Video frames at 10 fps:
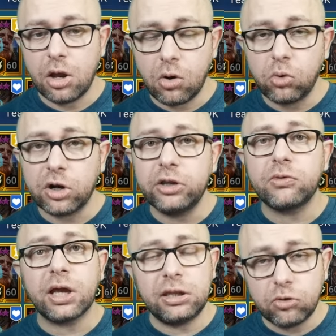aura,
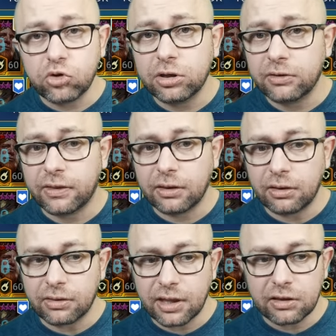you can use her
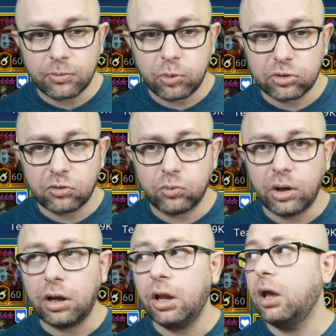in that spot as
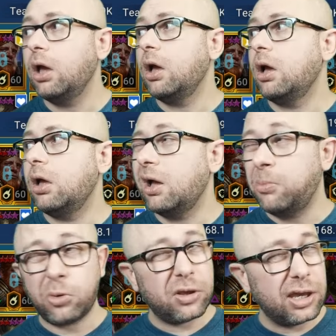well.
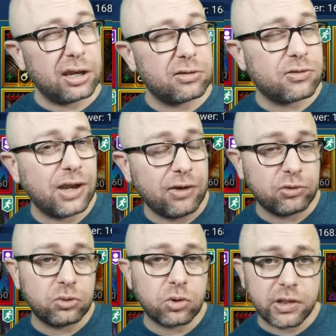Apothecary doesn't
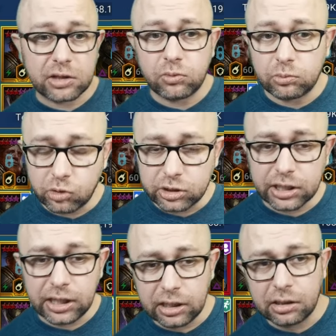have an aura that will
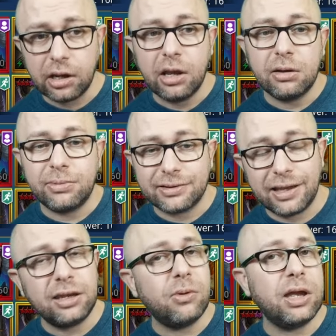work here, but
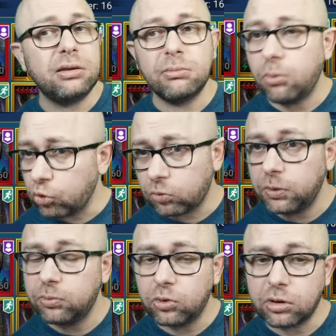anyway,
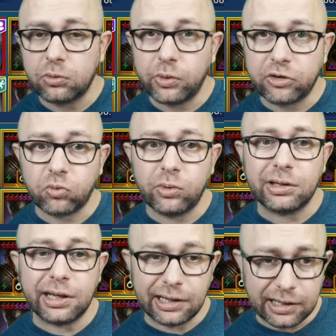most people run
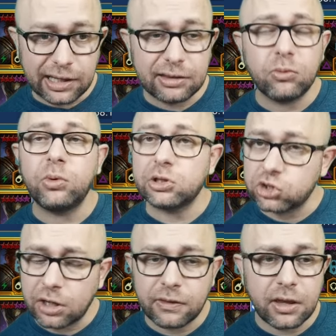Wixwell in lead. We'll
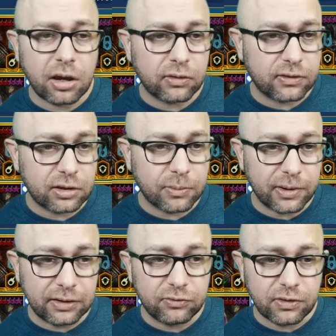check the AI
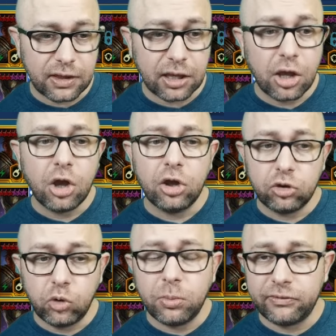setup and everything.
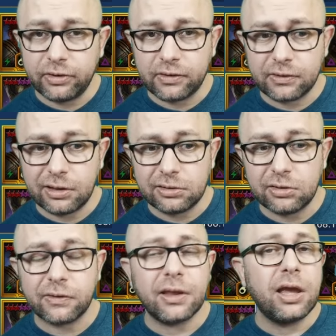2 buff
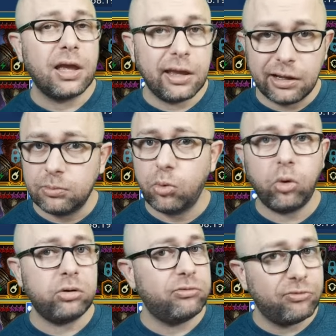extenders,
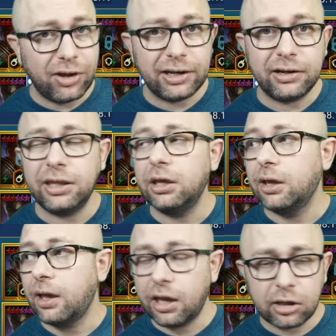Hellborn, Valerie,
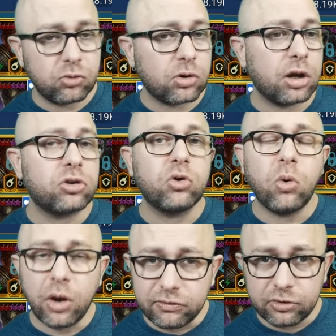Anchorite,
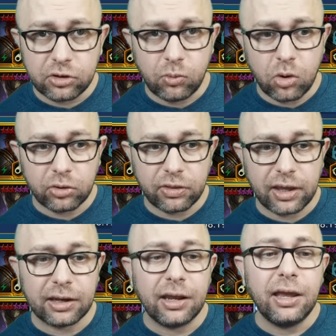whoever you want
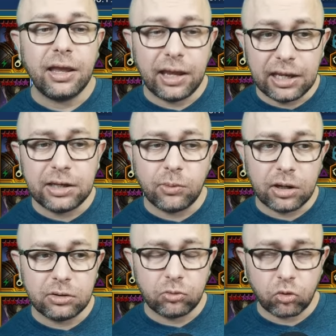there,
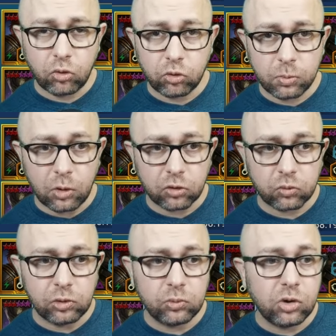anyone on those
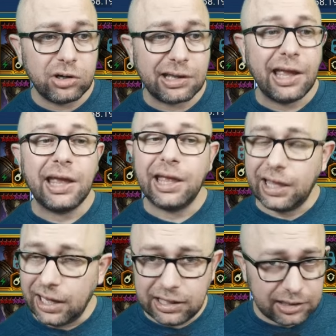spots will work.
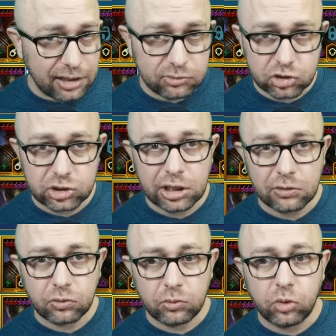Any damage
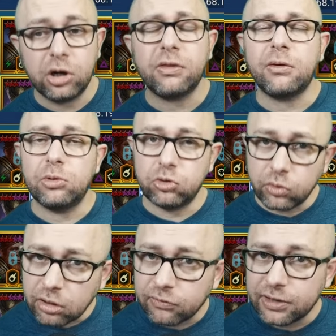dealer will work, they will
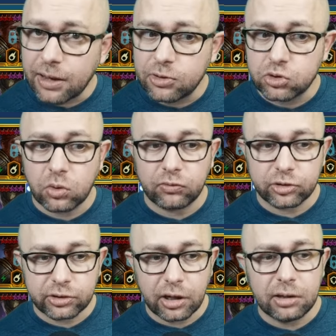do enough damage
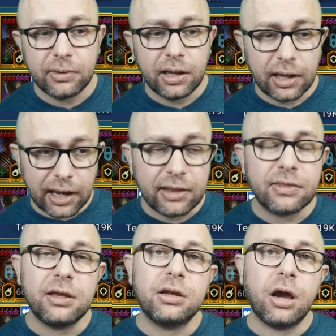over time.
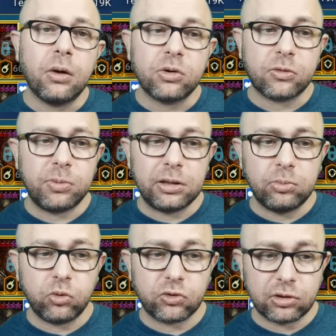And then our
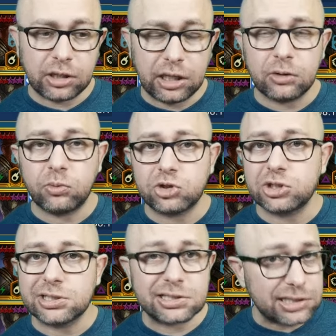speed booster here,
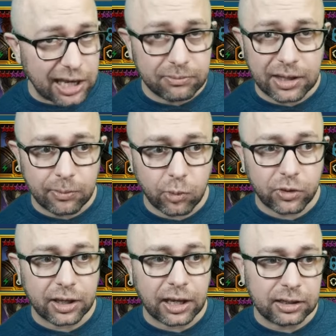which can be
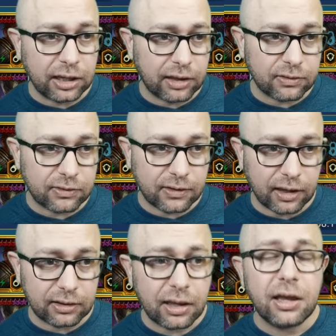Apothecary, as I
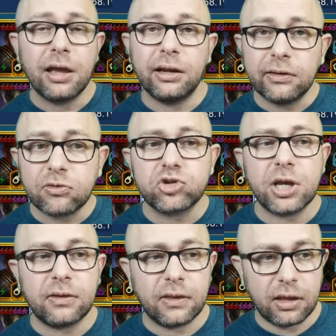said. Let's
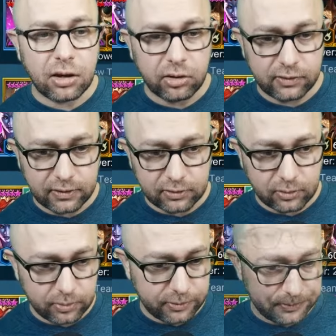check the AI
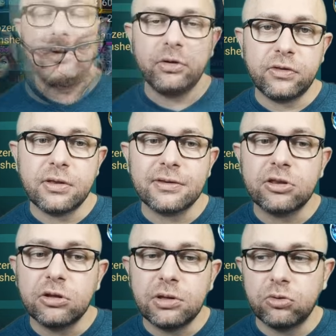setup. First thing
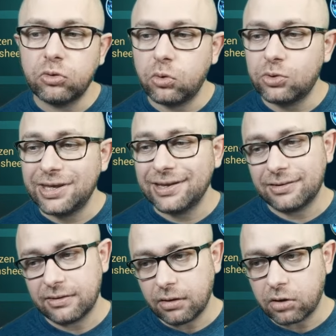that you need to note
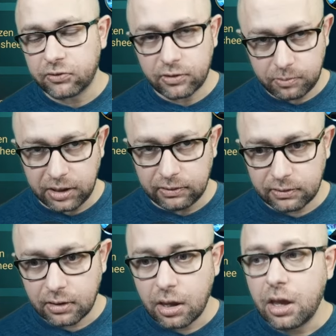here are the
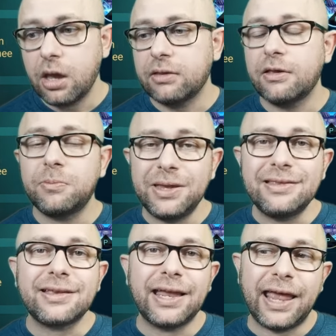speeds. The
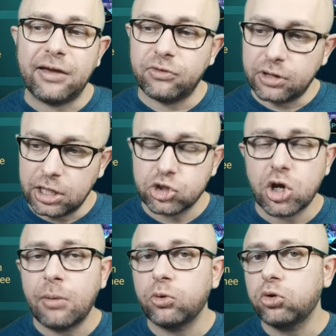speeds can have a
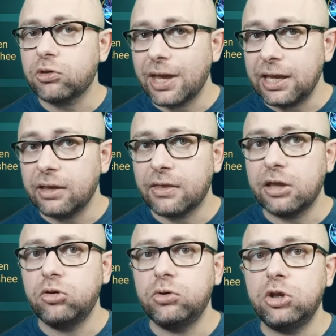range. I'm not saying
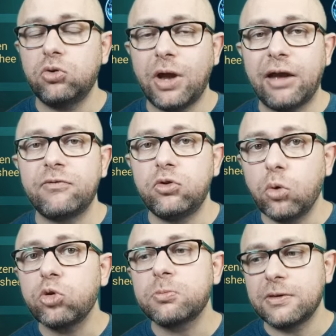that you need to have
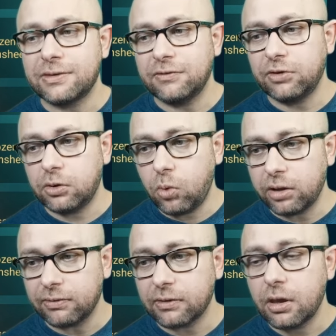those specific
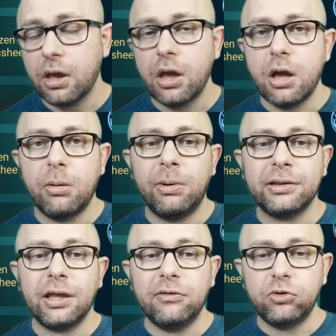ones,
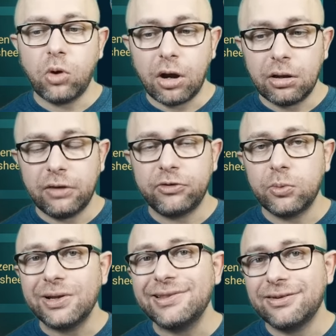but if
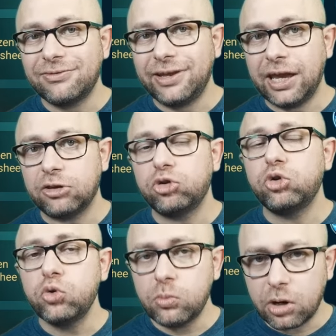you will
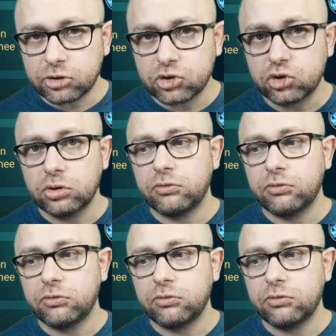deviate too much